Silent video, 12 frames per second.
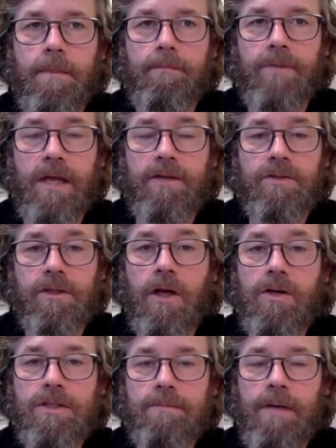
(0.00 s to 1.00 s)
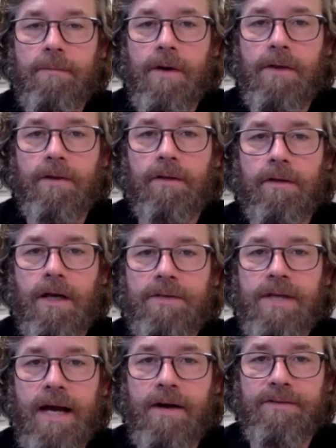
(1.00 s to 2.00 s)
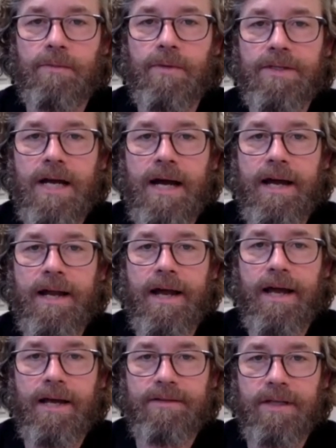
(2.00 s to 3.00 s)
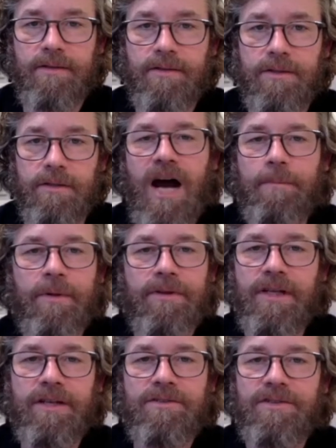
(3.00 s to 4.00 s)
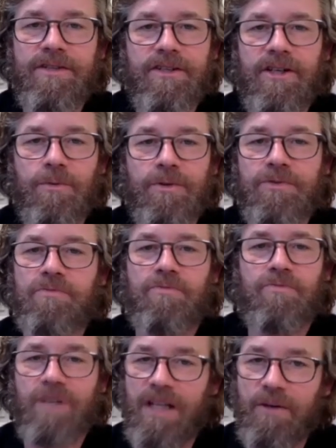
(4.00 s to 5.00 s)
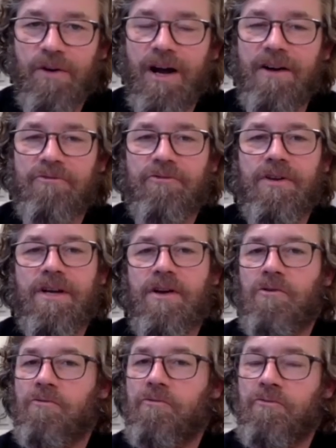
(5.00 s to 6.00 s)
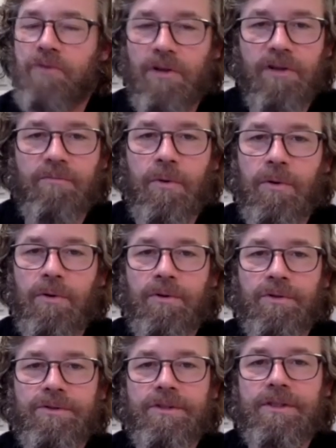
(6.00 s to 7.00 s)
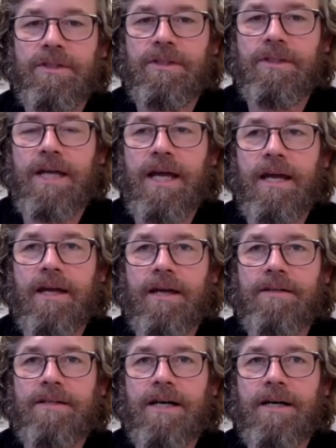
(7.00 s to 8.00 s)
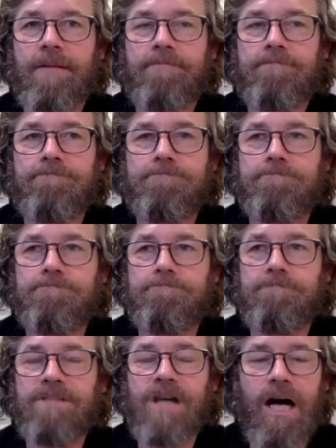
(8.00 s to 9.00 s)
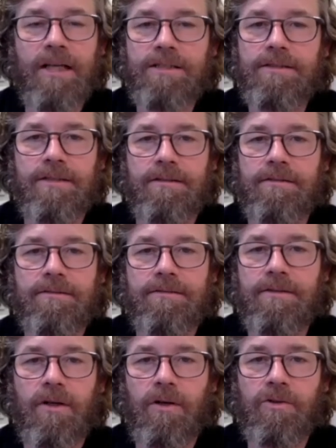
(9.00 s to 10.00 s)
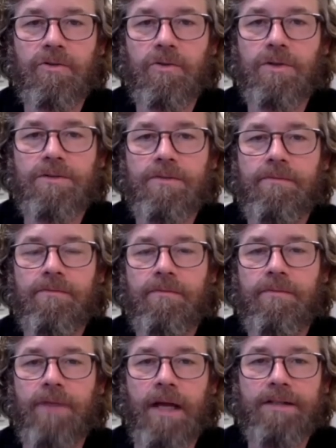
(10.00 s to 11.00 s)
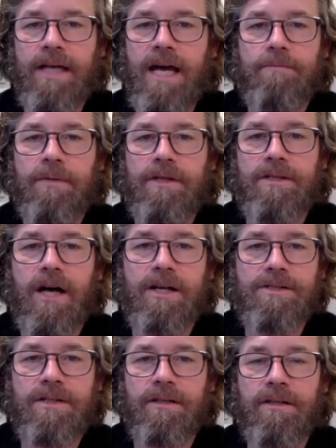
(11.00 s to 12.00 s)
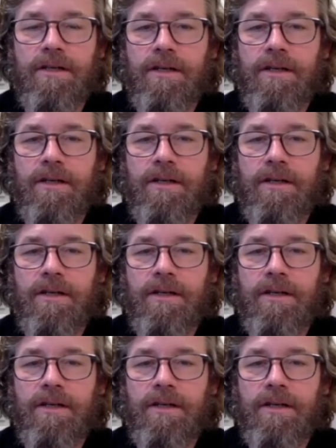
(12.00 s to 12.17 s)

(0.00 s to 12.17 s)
is close to my mother-in-law's house, and which I had access to. But the interior was really rough, full of mold and dust and all sorts of things. It hadn't been touched in